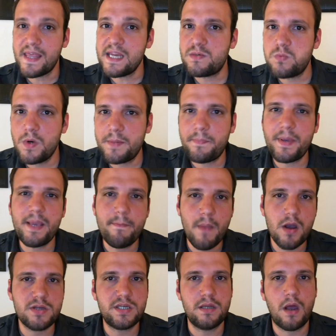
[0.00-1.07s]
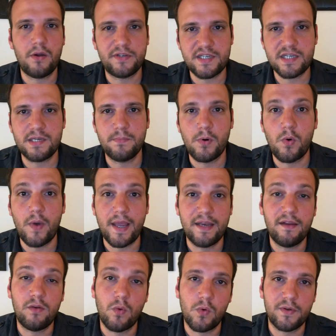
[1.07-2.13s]
This would be most noticeable
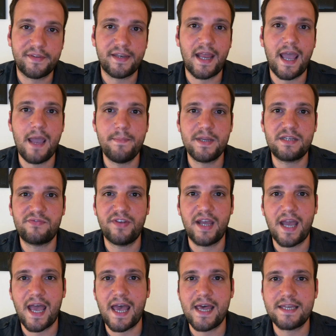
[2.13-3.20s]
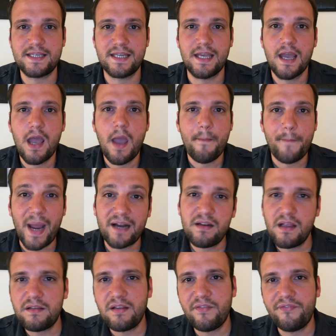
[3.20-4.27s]
in the Northern Hemisphere as the
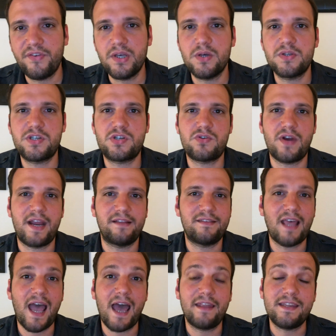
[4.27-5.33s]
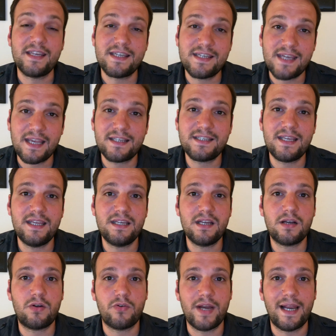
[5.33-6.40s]
magnetic field strength at the 60
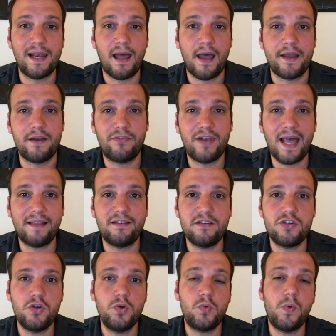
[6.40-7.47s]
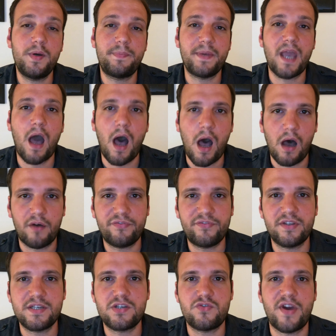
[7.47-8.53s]
degree line of latitude would be half
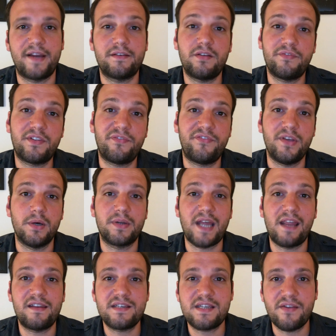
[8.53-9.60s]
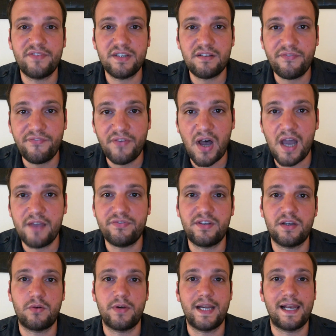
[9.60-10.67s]
the strength of the field at the 75
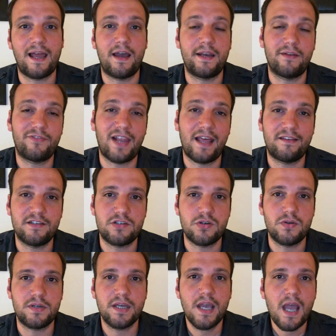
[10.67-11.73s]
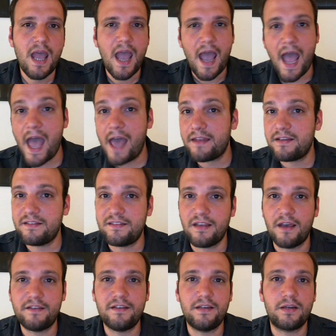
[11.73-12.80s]
degree line of latitude. At the
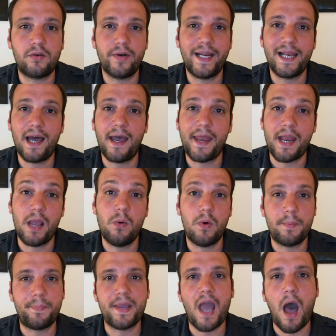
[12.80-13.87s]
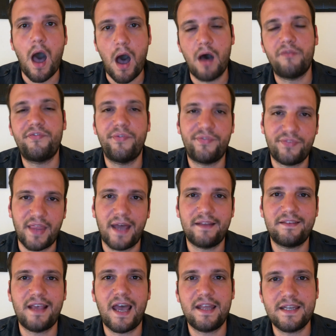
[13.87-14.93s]
30 degree line, it would be half of
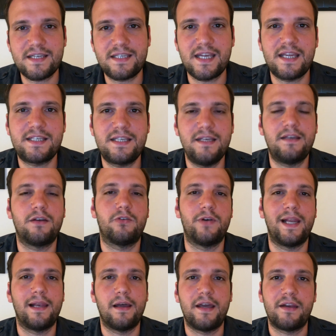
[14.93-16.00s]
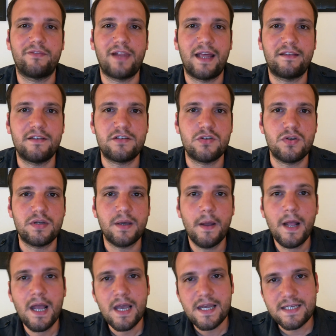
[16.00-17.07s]
that at the 60 degree line of latitude.
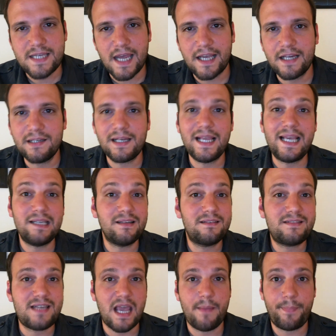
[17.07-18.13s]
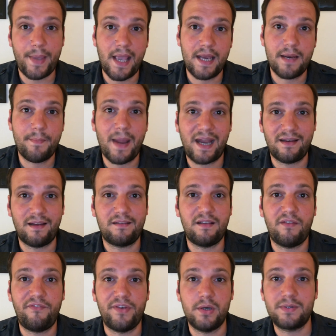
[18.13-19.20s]
Secondly, the dip in the
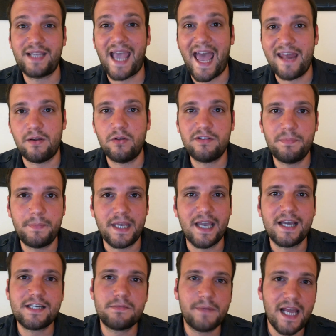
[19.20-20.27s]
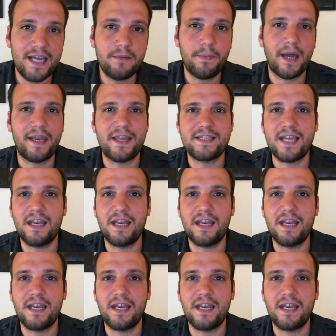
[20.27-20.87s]
magnetic field cannot be explained by this.